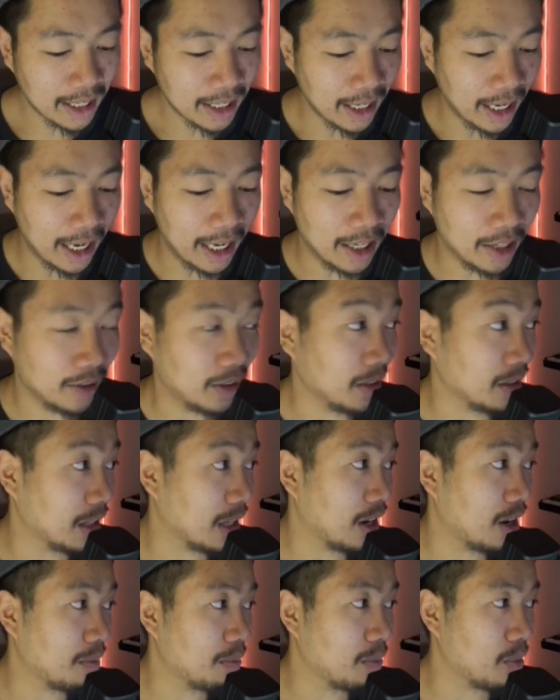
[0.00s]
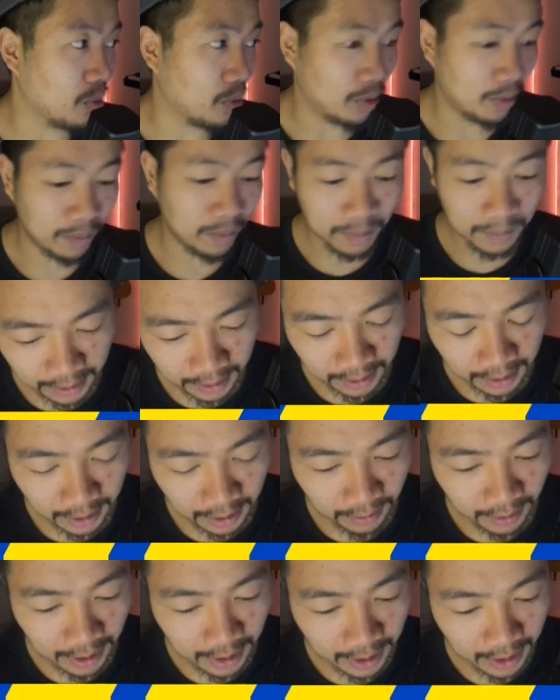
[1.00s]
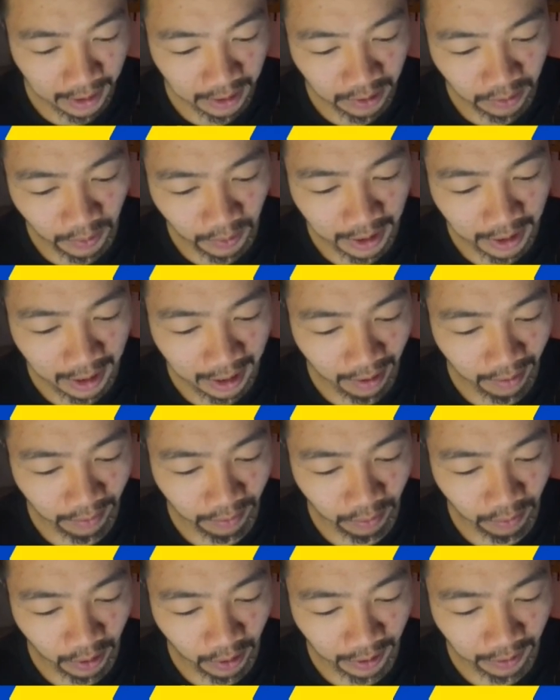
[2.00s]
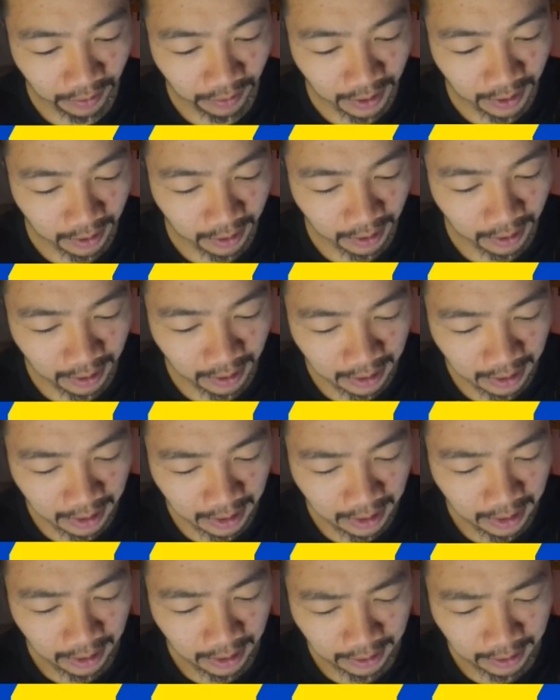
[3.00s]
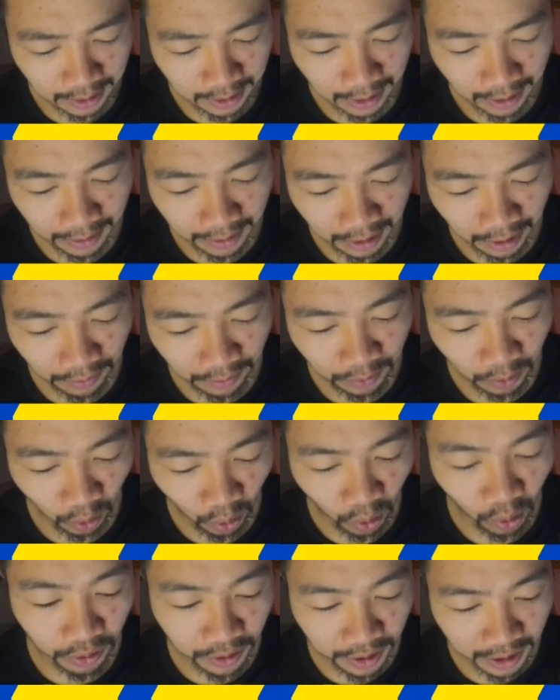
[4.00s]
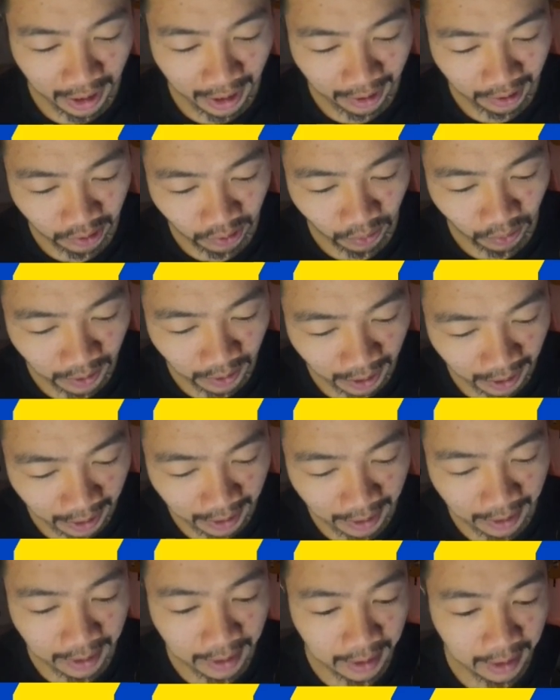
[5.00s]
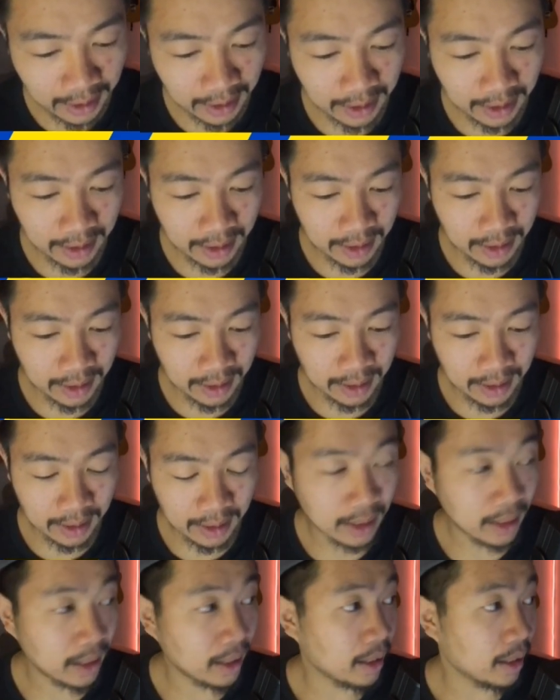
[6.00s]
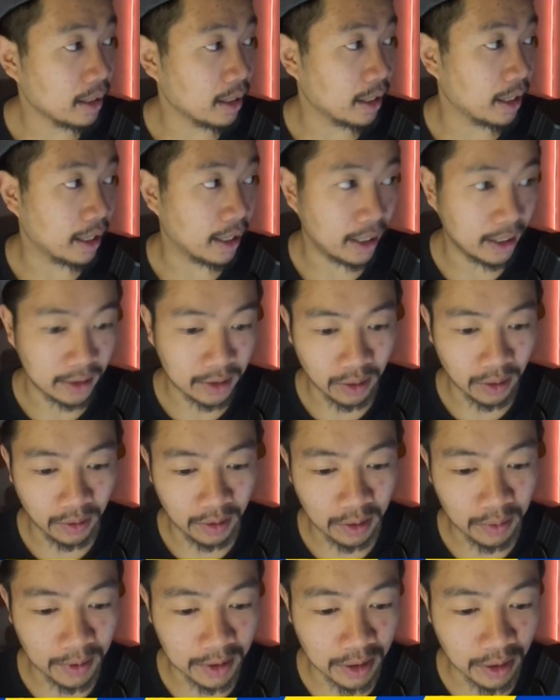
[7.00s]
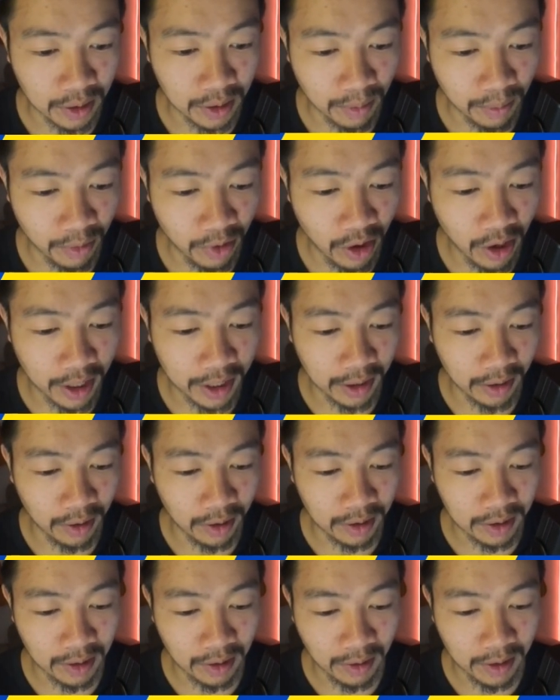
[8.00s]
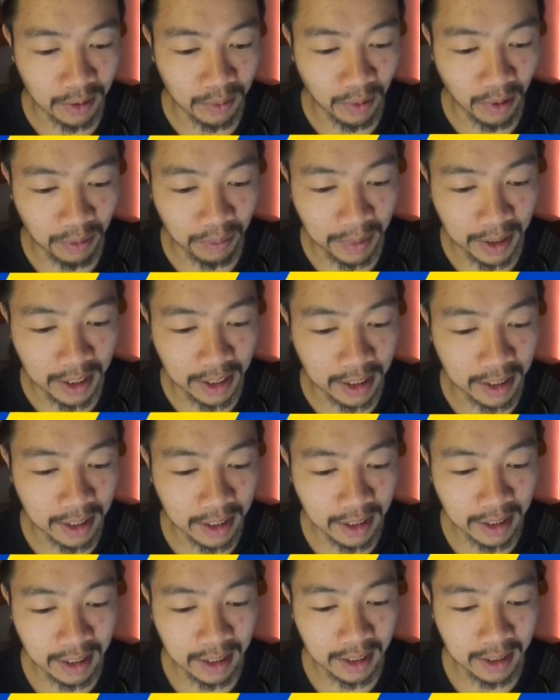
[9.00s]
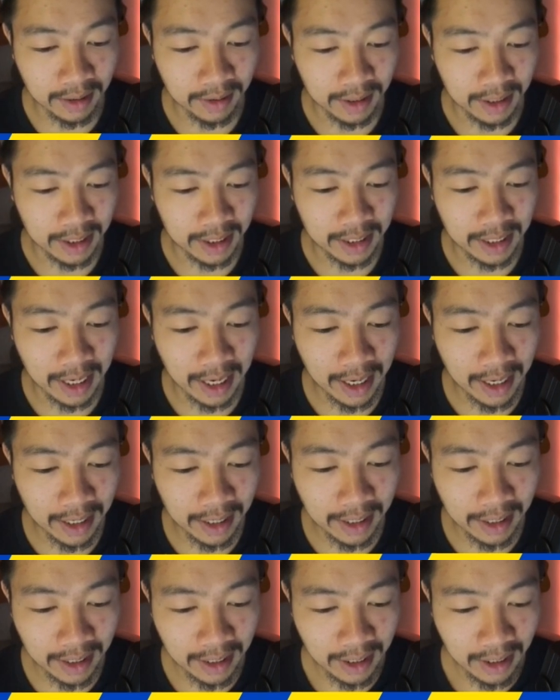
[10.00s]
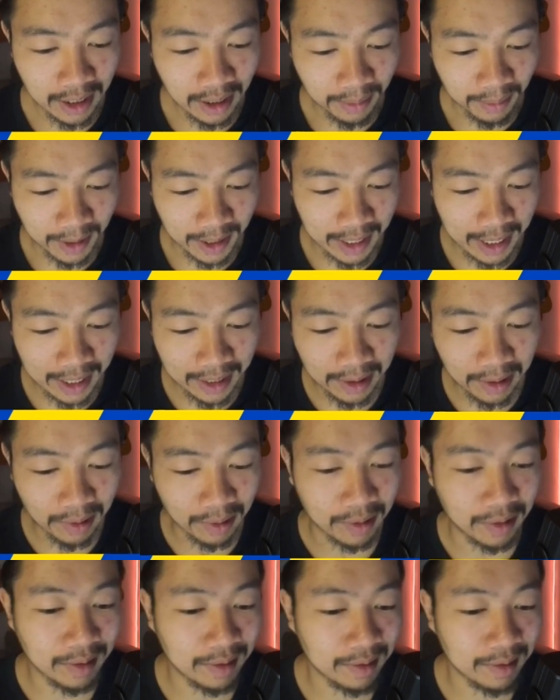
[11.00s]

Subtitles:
anything that I bought. And then next we have what I think is another gift or the actual card. And this one's got some writing on it, so this won't be the card. But hey, look,